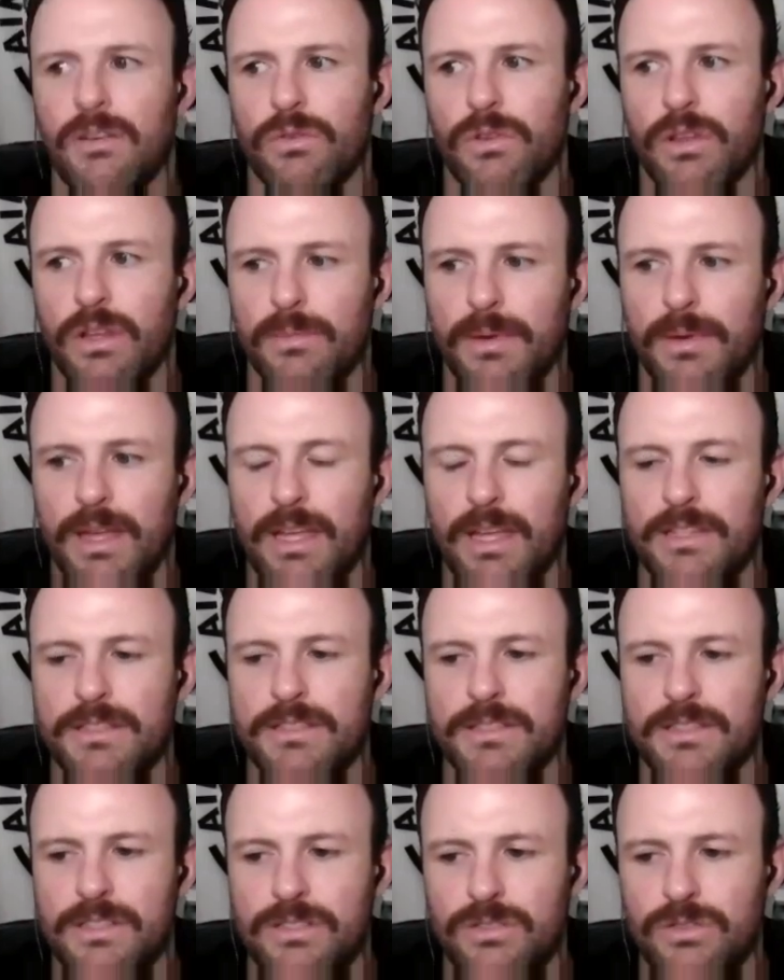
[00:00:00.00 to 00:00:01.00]
or like my
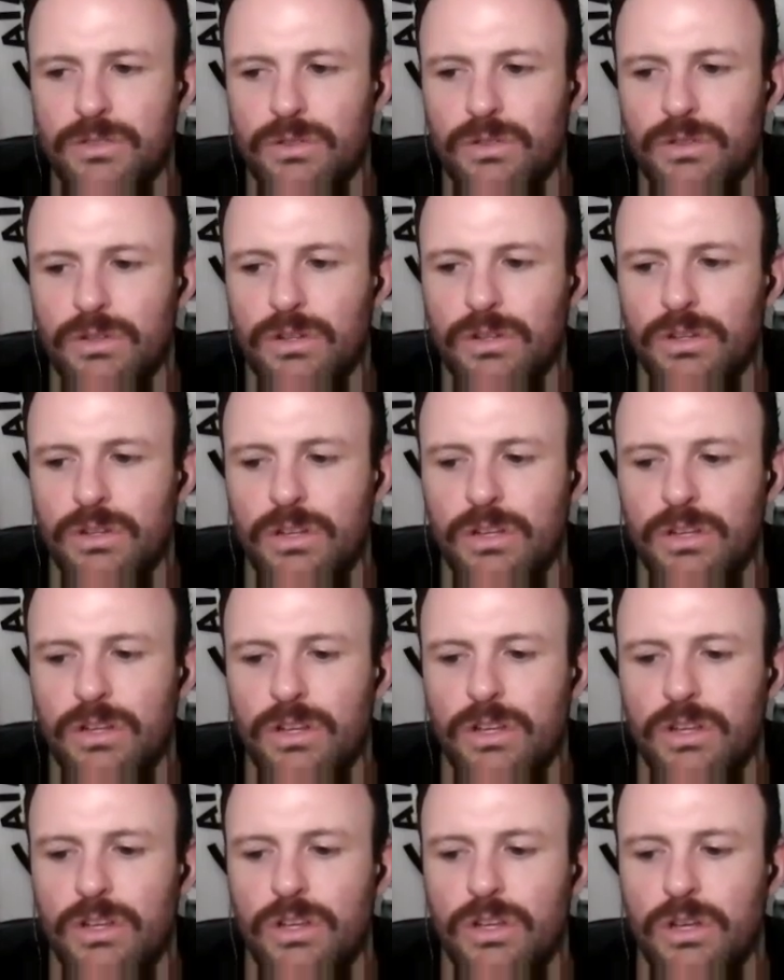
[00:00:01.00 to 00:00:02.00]
aunt's sister
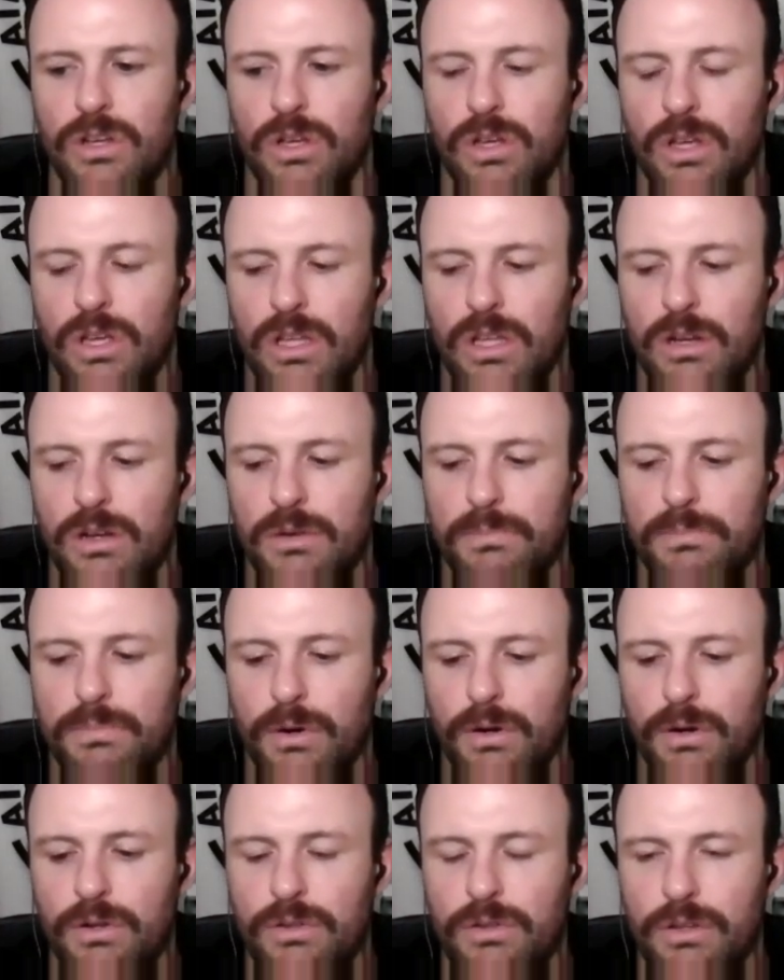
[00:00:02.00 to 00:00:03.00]
in
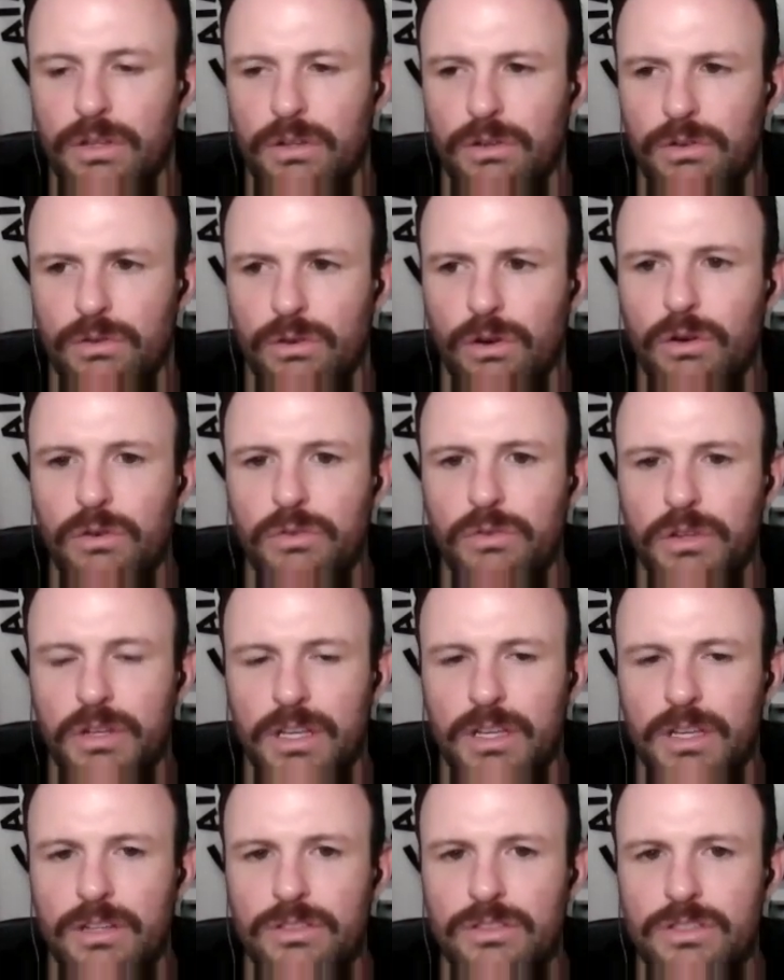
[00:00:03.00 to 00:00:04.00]
Berkeley or Oakland
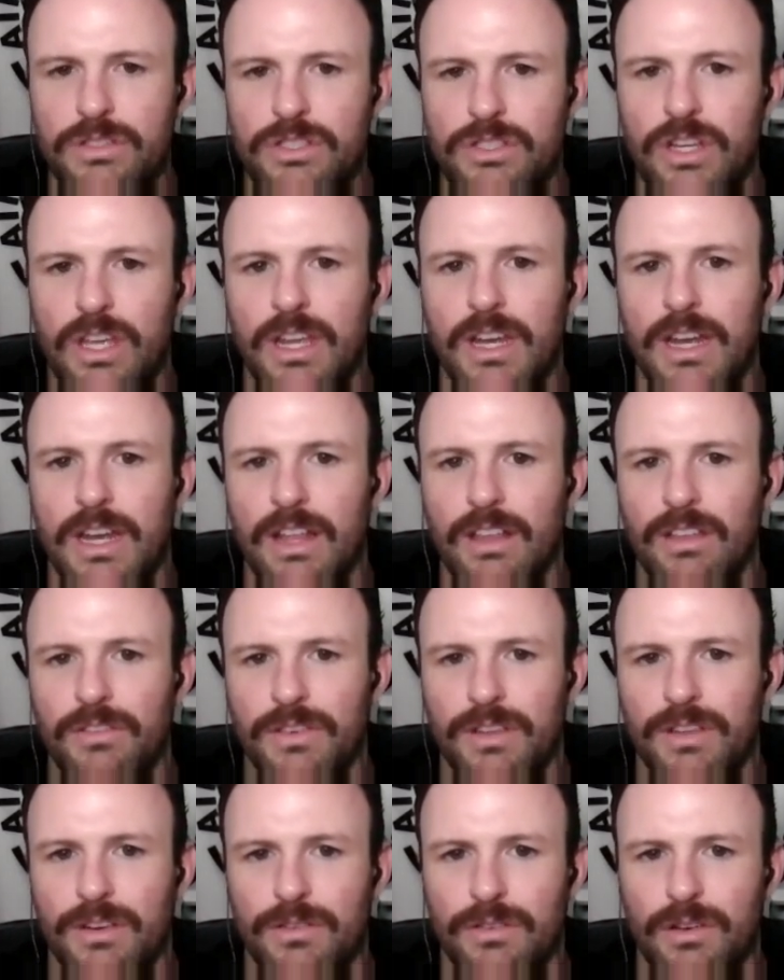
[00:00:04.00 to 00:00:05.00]
Hills. She had an
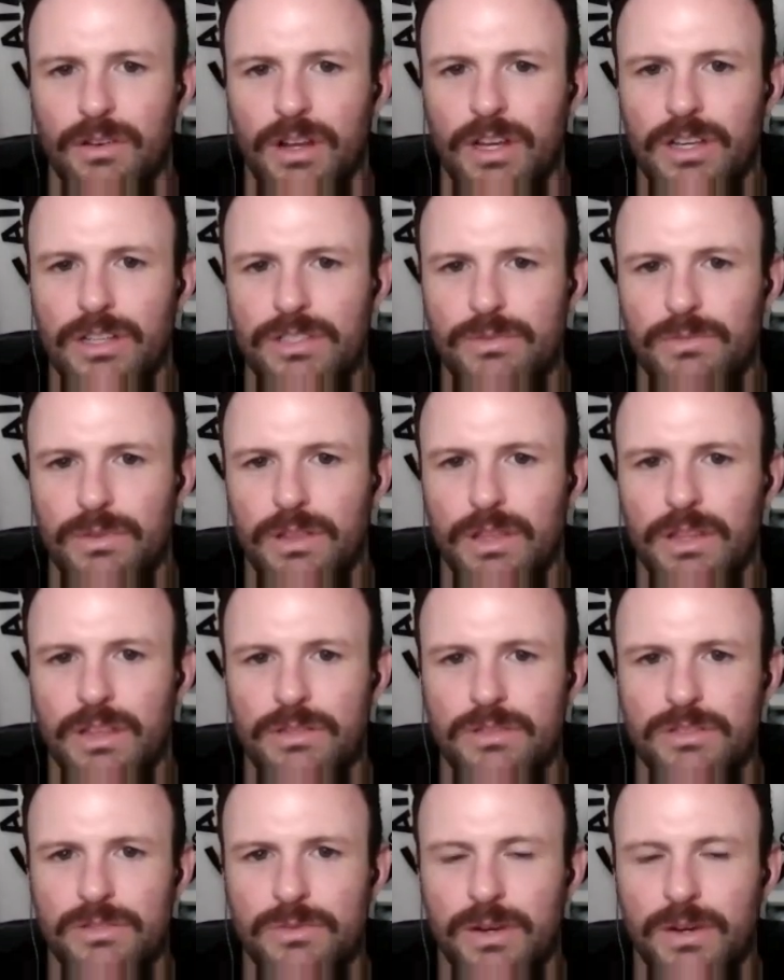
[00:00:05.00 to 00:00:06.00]
elevator in her house, and we thought that
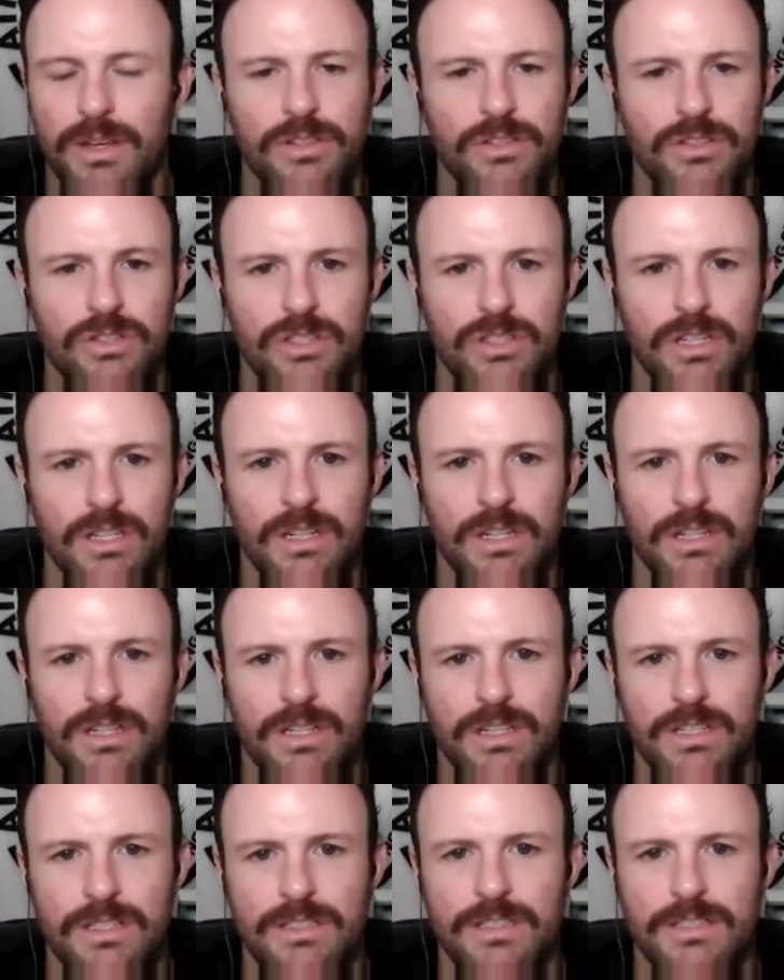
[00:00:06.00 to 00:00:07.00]
was the wildest shit.
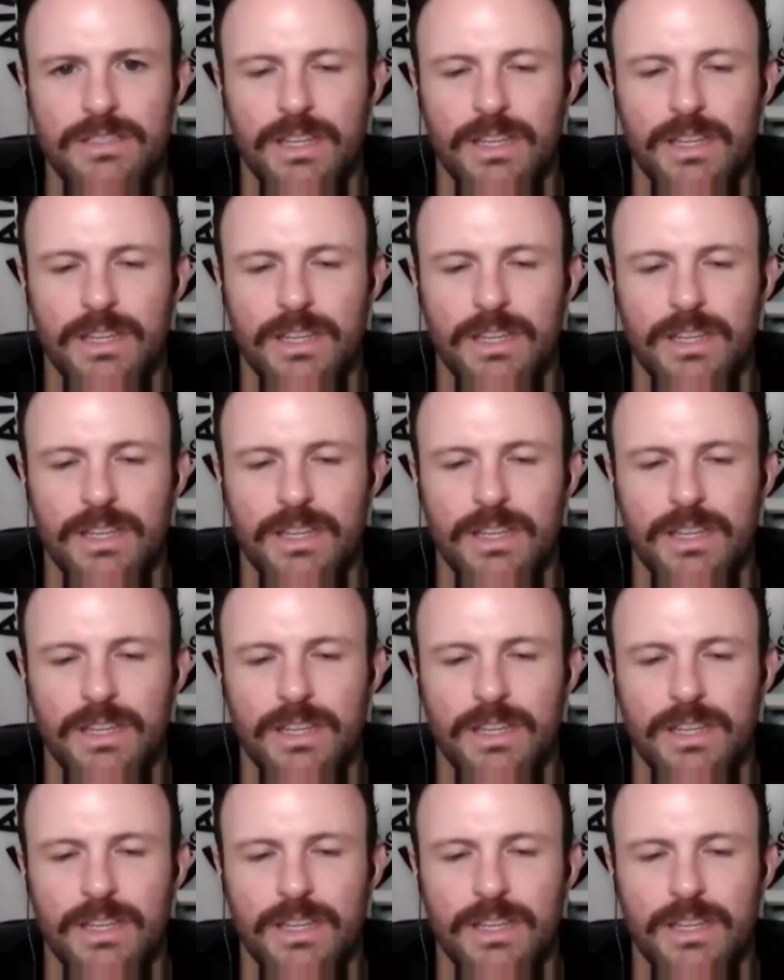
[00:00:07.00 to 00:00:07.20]
Because it's